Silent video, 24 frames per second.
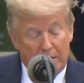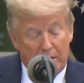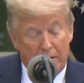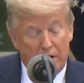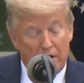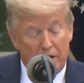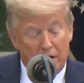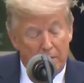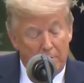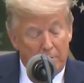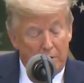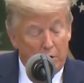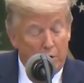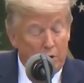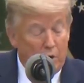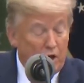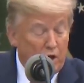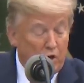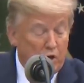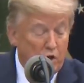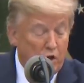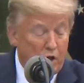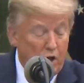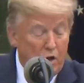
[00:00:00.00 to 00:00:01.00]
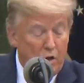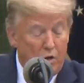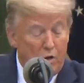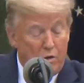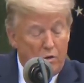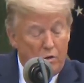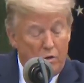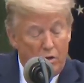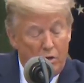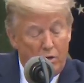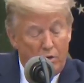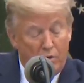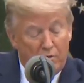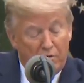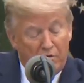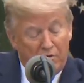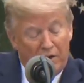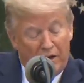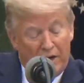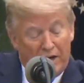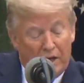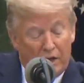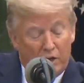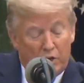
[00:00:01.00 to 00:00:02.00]
The WHO
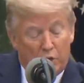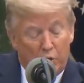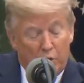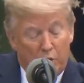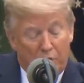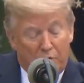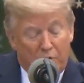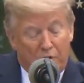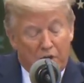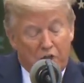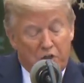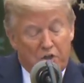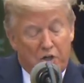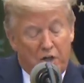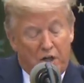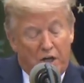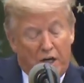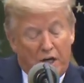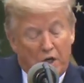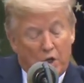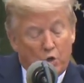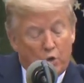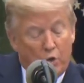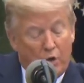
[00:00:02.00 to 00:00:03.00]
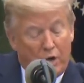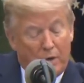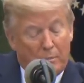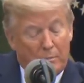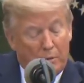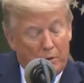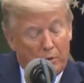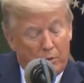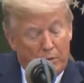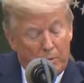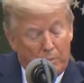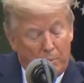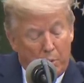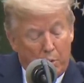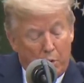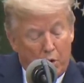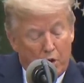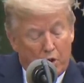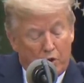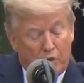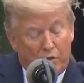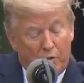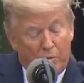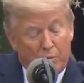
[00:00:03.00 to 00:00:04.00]
failed to investigate credible
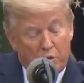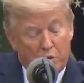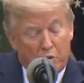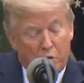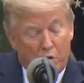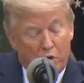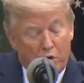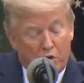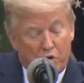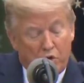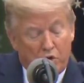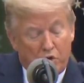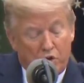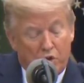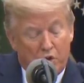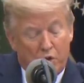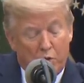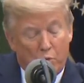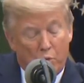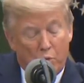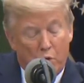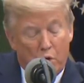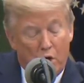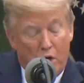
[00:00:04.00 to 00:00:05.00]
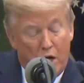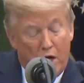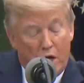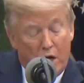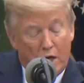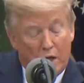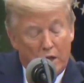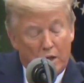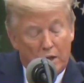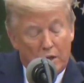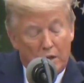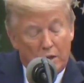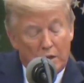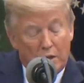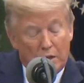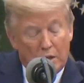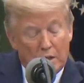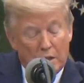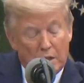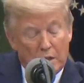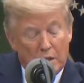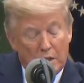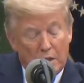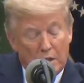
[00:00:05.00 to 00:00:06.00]
reports from sources in Wuhan
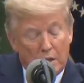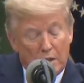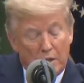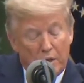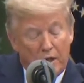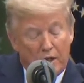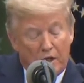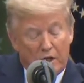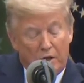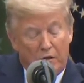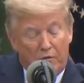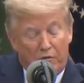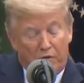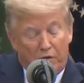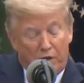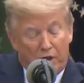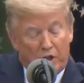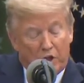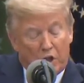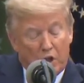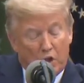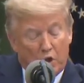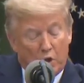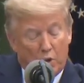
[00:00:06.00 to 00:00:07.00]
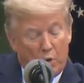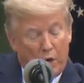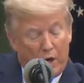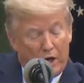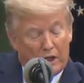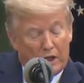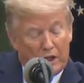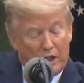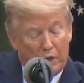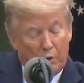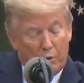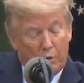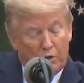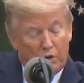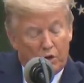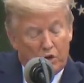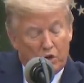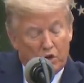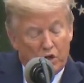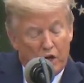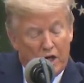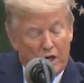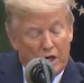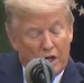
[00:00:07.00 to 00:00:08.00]
that conflicted directly with
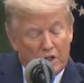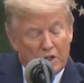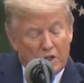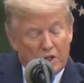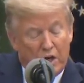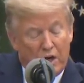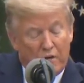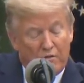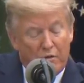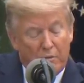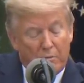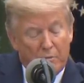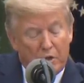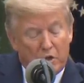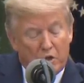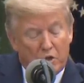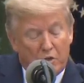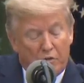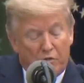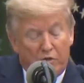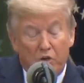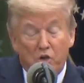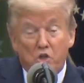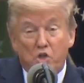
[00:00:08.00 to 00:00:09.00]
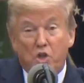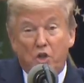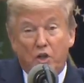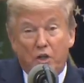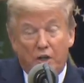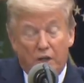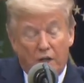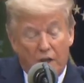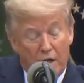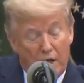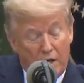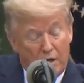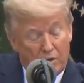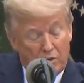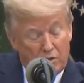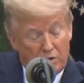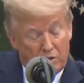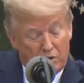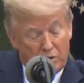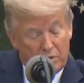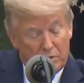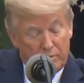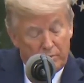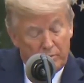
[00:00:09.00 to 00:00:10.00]
the Chinese government's official
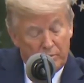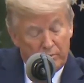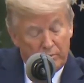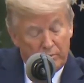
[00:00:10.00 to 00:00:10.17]
accounts.